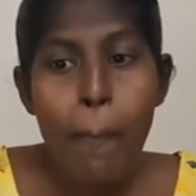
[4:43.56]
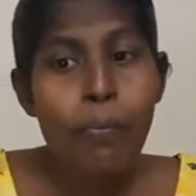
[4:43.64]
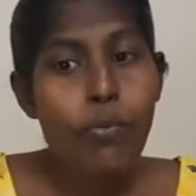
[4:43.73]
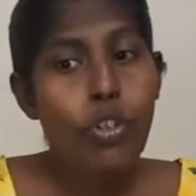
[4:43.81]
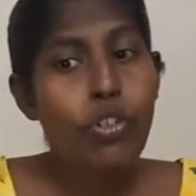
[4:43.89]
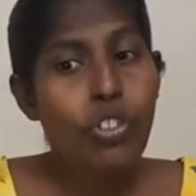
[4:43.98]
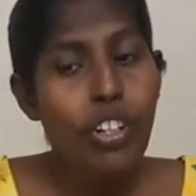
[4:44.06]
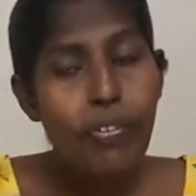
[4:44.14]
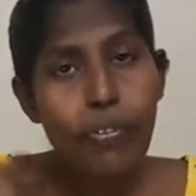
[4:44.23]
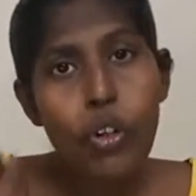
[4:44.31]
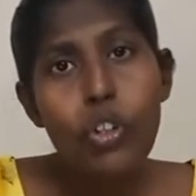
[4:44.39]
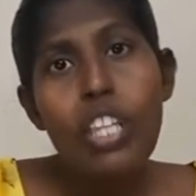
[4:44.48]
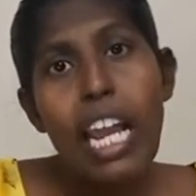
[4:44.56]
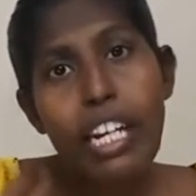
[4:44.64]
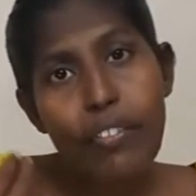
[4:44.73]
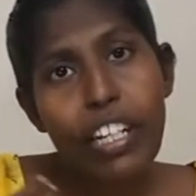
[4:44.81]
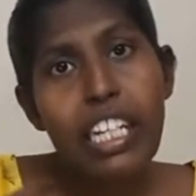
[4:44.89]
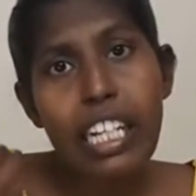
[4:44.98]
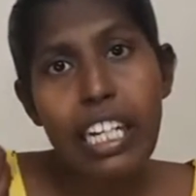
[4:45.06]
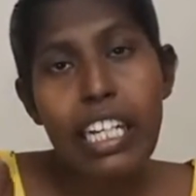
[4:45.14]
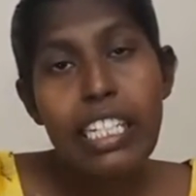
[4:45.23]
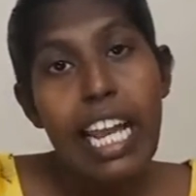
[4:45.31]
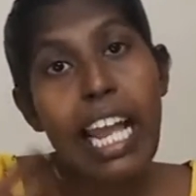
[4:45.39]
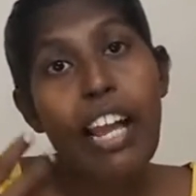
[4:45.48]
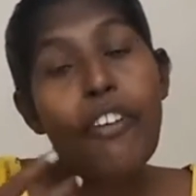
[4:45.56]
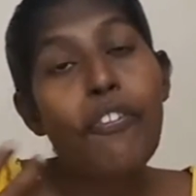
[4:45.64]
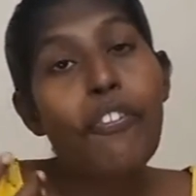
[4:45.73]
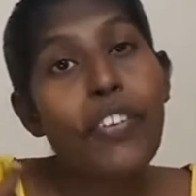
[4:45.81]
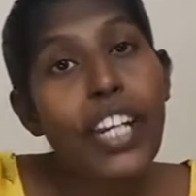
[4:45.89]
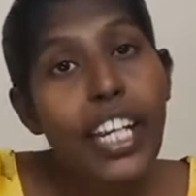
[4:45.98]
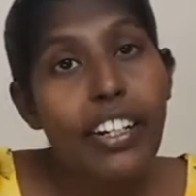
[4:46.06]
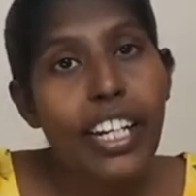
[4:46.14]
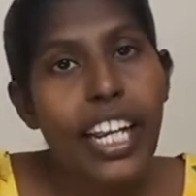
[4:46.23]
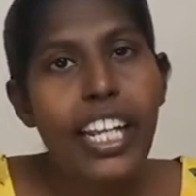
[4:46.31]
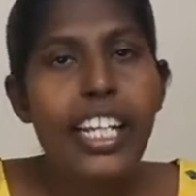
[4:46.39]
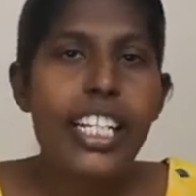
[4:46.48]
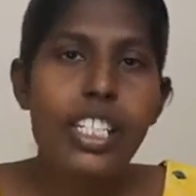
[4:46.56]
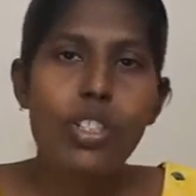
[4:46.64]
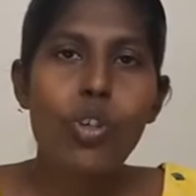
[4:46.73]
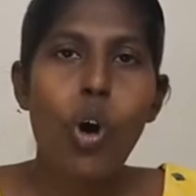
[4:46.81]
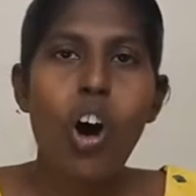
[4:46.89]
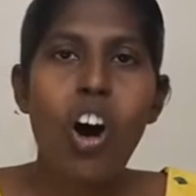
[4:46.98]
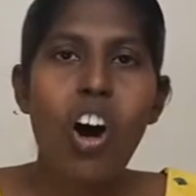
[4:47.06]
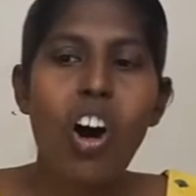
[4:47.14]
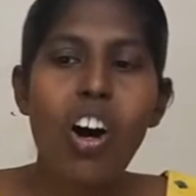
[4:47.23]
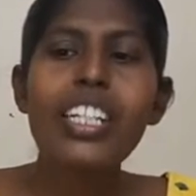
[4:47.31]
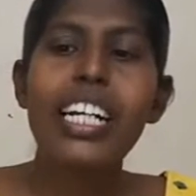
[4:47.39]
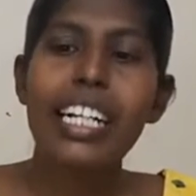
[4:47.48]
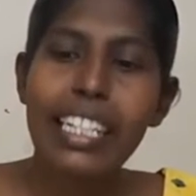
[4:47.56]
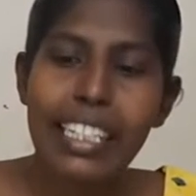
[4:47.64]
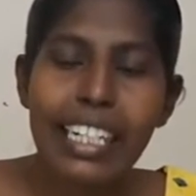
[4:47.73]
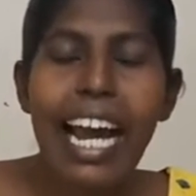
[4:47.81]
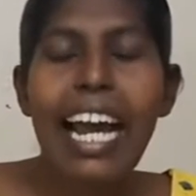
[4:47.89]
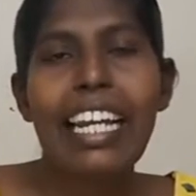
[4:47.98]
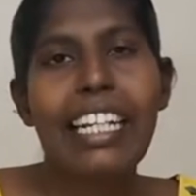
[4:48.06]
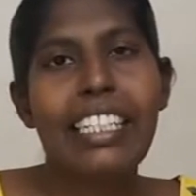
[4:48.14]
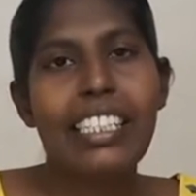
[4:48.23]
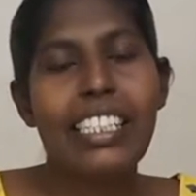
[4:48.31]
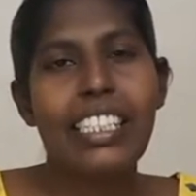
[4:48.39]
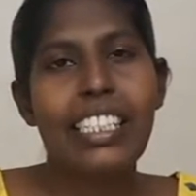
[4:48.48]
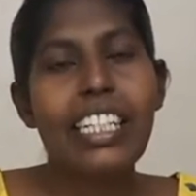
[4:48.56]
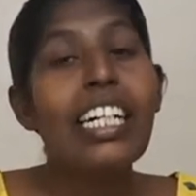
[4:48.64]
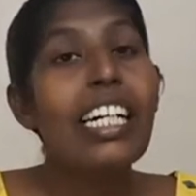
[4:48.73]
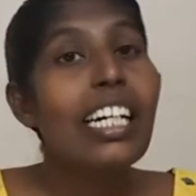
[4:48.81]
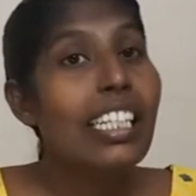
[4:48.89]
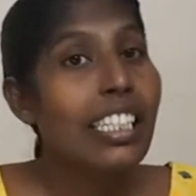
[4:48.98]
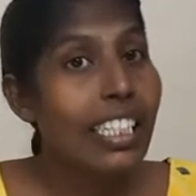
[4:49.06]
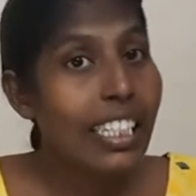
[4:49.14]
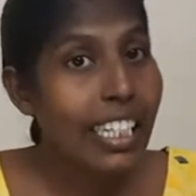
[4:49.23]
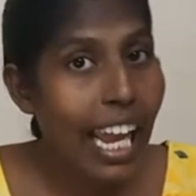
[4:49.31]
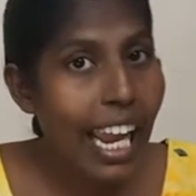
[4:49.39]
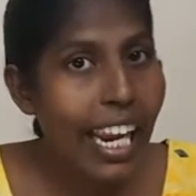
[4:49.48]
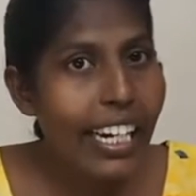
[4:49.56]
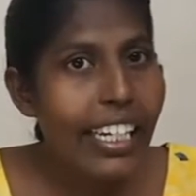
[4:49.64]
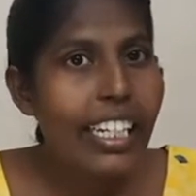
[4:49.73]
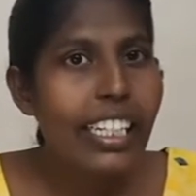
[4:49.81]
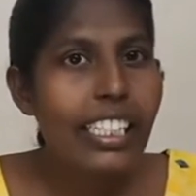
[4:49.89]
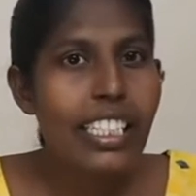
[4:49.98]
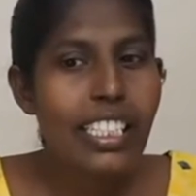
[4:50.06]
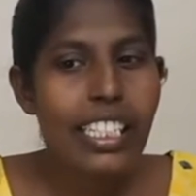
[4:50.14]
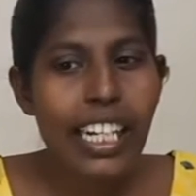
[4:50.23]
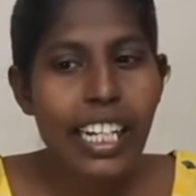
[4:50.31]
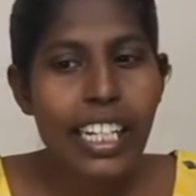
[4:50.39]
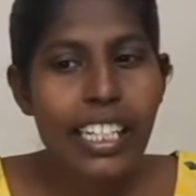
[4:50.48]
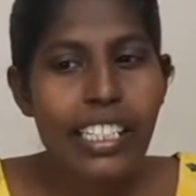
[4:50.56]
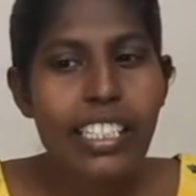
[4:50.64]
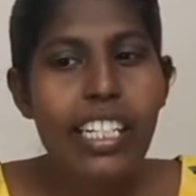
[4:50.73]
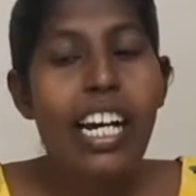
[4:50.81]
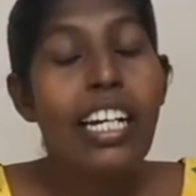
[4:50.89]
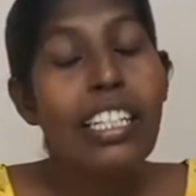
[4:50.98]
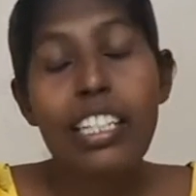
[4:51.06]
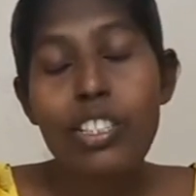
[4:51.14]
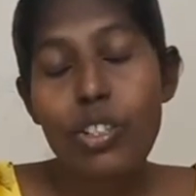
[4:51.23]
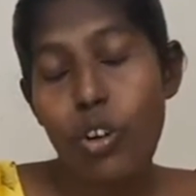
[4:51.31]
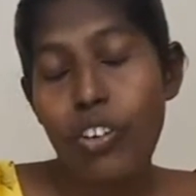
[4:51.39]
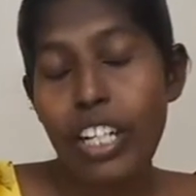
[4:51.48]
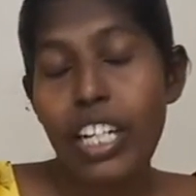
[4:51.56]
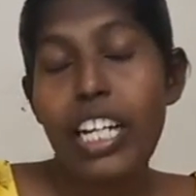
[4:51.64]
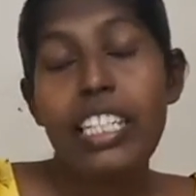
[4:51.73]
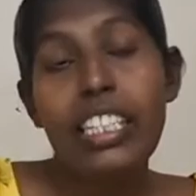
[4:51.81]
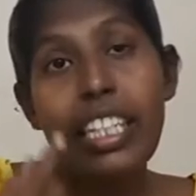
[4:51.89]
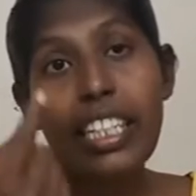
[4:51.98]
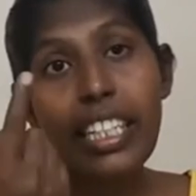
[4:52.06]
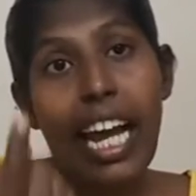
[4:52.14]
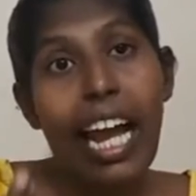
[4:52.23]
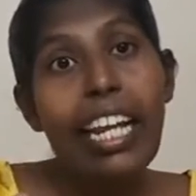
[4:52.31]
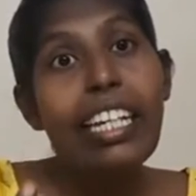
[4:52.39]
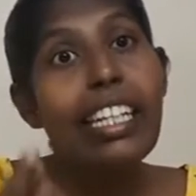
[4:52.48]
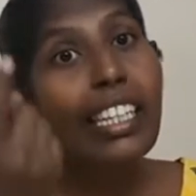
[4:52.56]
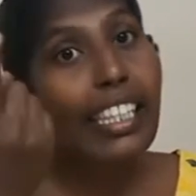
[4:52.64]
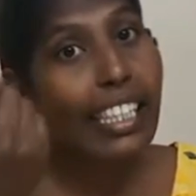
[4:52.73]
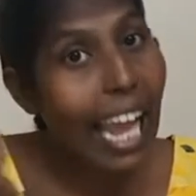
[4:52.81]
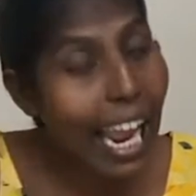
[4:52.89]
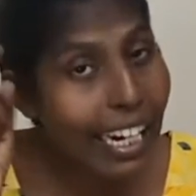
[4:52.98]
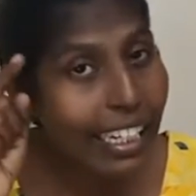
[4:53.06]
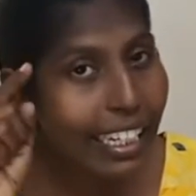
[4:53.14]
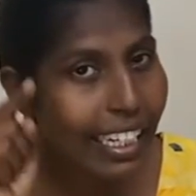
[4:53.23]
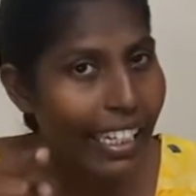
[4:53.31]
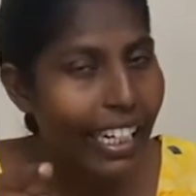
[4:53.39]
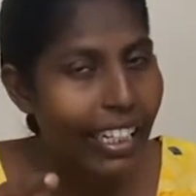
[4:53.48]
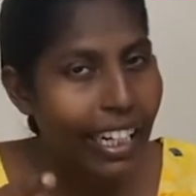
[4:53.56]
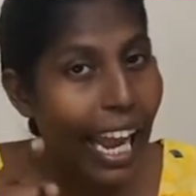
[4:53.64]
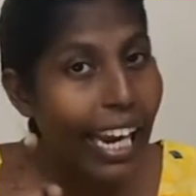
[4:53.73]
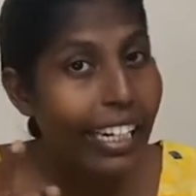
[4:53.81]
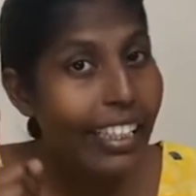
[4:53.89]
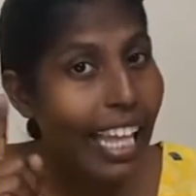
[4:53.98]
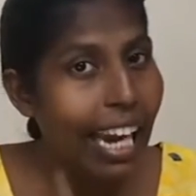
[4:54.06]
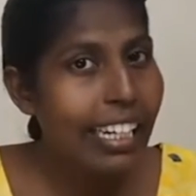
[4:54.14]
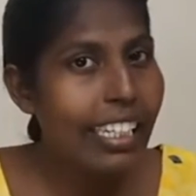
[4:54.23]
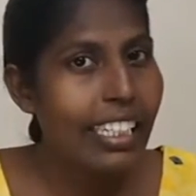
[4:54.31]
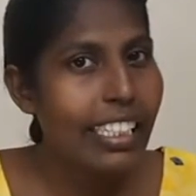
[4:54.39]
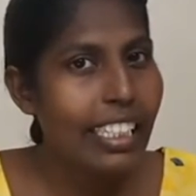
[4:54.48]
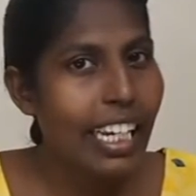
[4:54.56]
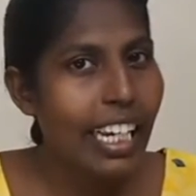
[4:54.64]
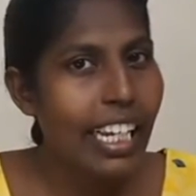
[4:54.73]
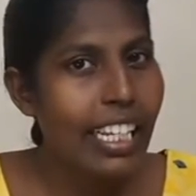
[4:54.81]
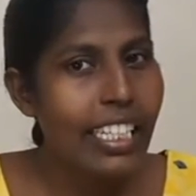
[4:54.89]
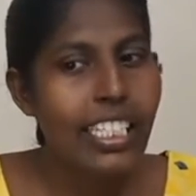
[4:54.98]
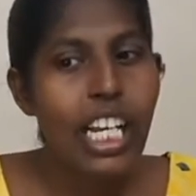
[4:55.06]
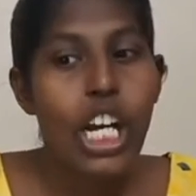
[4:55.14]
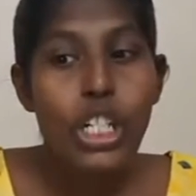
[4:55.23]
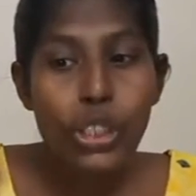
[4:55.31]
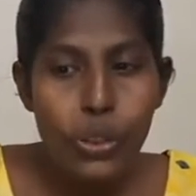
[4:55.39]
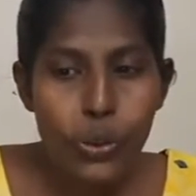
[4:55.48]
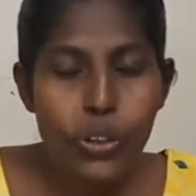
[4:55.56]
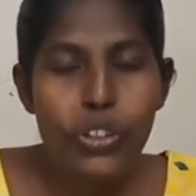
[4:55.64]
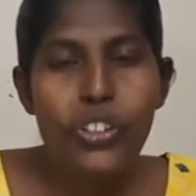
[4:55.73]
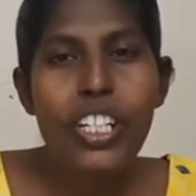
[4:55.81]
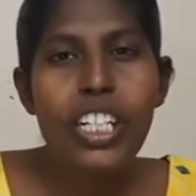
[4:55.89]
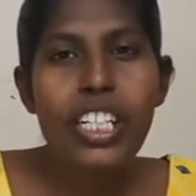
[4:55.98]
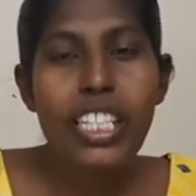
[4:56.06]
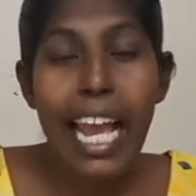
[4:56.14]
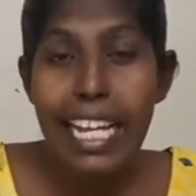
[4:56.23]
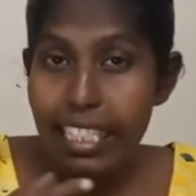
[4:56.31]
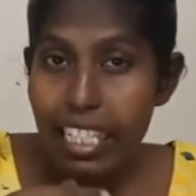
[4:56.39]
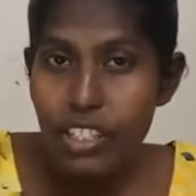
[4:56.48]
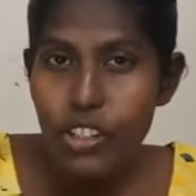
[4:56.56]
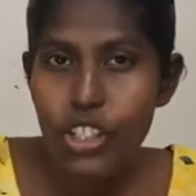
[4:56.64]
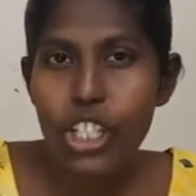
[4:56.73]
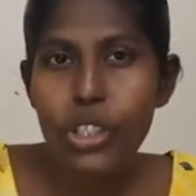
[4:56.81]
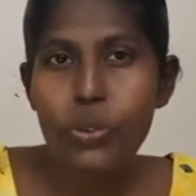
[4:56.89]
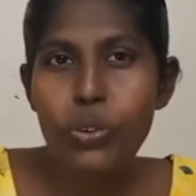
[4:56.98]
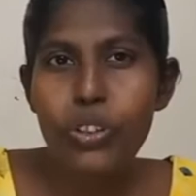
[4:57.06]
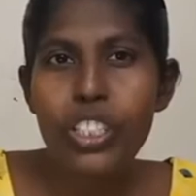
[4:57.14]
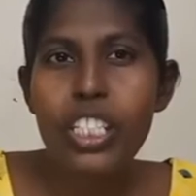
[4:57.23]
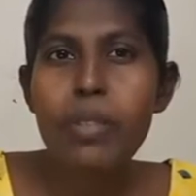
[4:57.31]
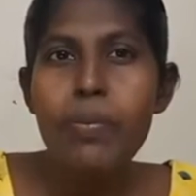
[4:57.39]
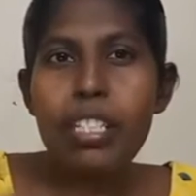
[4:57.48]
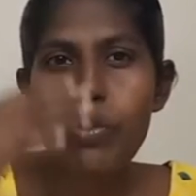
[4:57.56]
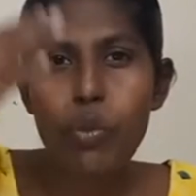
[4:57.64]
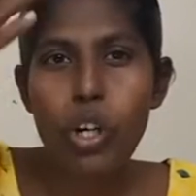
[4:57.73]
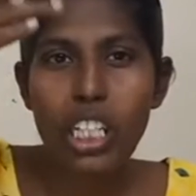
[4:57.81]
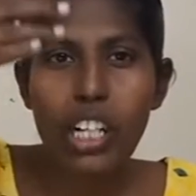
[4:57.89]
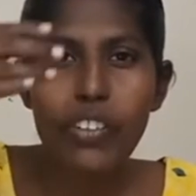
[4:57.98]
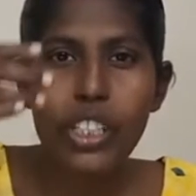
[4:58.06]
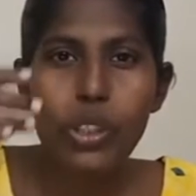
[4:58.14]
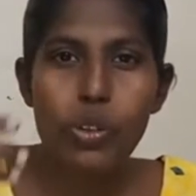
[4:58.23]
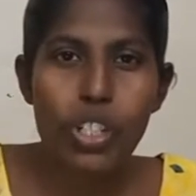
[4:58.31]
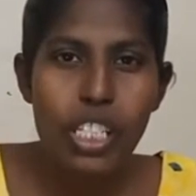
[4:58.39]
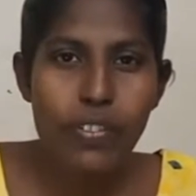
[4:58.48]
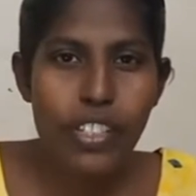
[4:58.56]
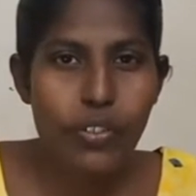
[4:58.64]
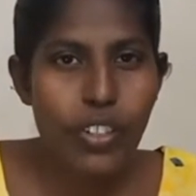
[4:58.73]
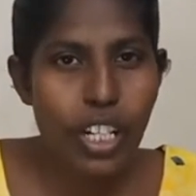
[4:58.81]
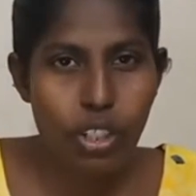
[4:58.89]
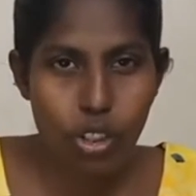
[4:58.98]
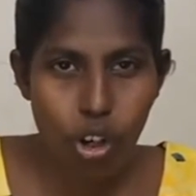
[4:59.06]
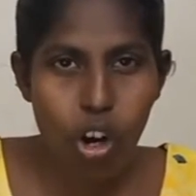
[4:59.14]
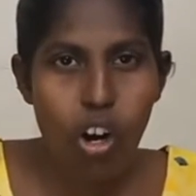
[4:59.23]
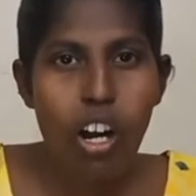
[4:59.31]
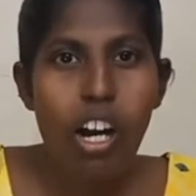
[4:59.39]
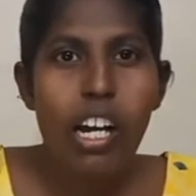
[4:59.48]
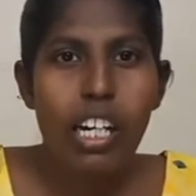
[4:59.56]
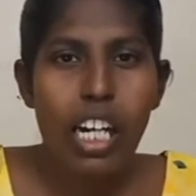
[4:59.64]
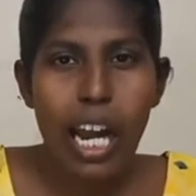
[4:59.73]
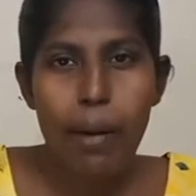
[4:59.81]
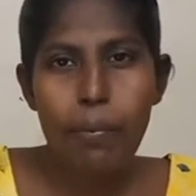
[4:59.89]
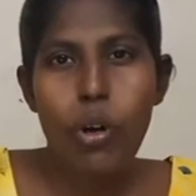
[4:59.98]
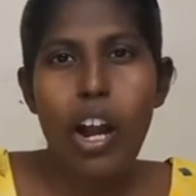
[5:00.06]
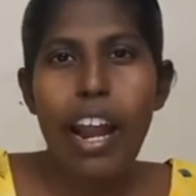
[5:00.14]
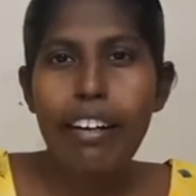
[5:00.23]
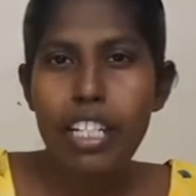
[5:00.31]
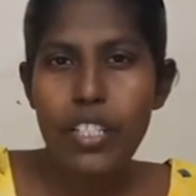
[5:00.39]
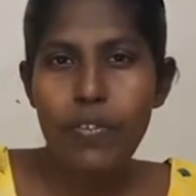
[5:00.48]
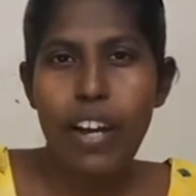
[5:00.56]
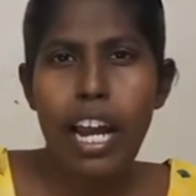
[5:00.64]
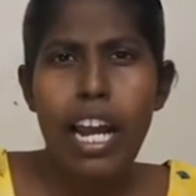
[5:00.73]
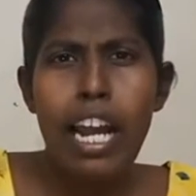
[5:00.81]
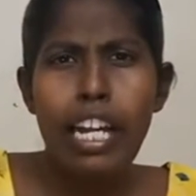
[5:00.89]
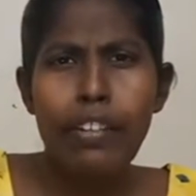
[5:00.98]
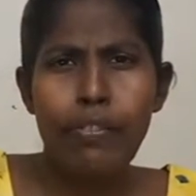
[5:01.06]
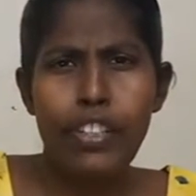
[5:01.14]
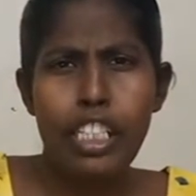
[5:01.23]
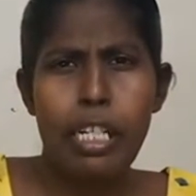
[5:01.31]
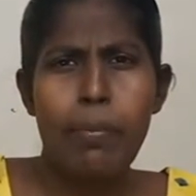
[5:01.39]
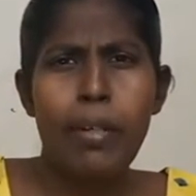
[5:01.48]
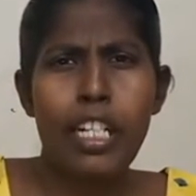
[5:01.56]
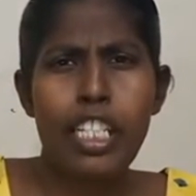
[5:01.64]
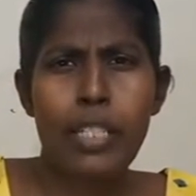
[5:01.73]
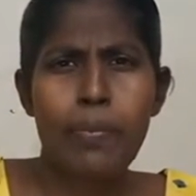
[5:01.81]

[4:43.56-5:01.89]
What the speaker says: So the food that we eat every day is called diet. The diet contains, the diet that contains nutrients, essential nutrients means whatever nutrients which we have saw, carbohydrates, fat, vitamins,